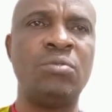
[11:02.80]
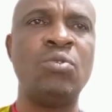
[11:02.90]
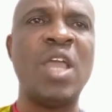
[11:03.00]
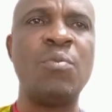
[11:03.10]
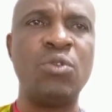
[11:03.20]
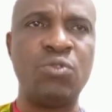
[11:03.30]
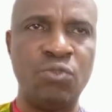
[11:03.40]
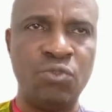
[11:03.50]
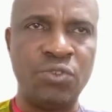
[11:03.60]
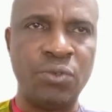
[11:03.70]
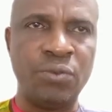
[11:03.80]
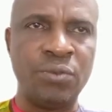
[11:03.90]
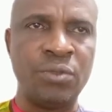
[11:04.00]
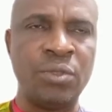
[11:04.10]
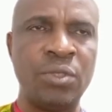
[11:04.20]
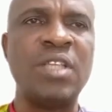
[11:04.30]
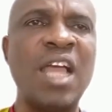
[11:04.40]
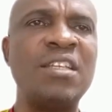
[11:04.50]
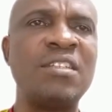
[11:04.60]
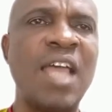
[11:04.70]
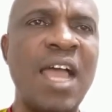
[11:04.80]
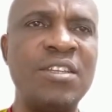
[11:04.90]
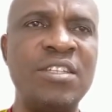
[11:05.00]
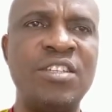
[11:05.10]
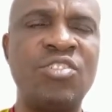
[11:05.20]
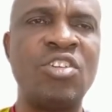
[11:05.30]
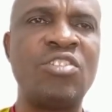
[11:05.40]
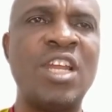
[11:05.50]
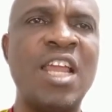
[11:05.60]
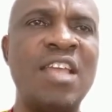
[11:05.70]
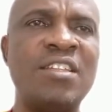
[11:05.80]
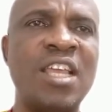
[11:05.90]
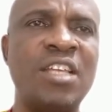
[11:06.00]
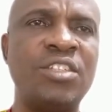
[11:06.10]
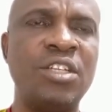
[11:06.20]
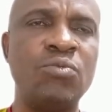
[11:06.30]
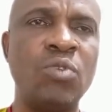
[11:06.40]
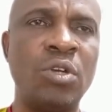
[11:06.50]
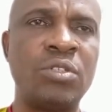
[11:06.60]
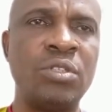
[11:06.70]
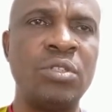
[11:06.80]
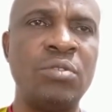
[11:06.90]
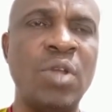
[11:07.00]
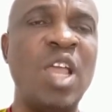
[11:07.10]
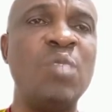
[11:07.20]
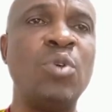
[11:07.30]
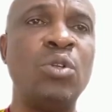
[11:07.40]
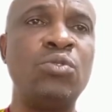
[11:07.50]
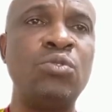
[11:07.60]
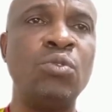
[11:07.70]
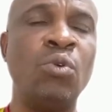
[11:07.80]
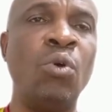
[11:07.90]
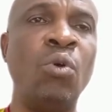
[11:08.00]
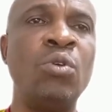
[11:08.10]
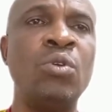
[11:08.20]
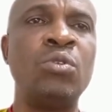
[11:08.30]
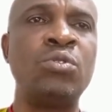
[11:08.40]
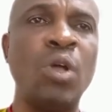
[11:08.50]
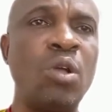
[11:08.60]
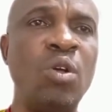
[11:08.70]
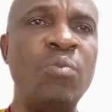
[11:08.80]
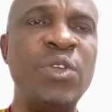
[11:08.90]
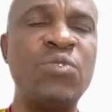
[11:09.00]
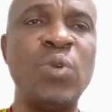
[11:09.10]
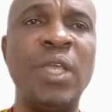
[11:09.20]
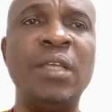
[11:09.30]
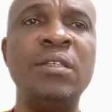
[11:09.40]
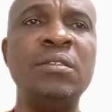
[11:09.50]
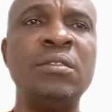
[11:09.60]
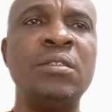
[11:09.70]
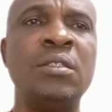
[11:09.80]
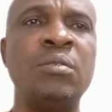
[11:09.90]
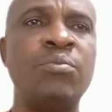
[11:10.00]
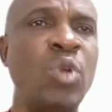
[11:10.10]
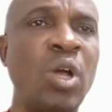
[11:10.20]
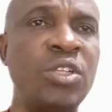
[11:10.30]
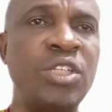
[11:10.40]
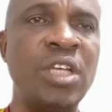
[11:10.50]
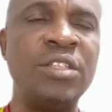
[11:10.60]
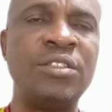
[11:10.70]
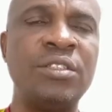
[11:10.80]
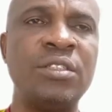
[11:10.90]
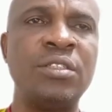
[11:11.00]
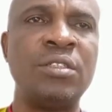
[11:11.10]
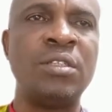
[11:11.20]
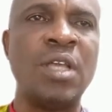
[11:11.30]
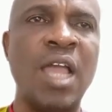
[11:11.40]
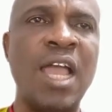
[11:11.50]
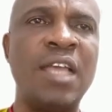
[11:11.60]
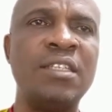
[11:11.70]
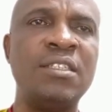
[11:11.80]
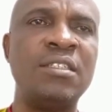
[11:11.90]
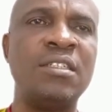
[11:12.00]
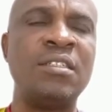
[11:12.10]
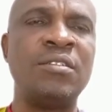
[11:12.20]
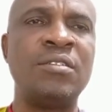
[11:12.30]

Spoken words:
you are able to do so. That is how the decentralized exchange works. You are able to toggle between blockchains and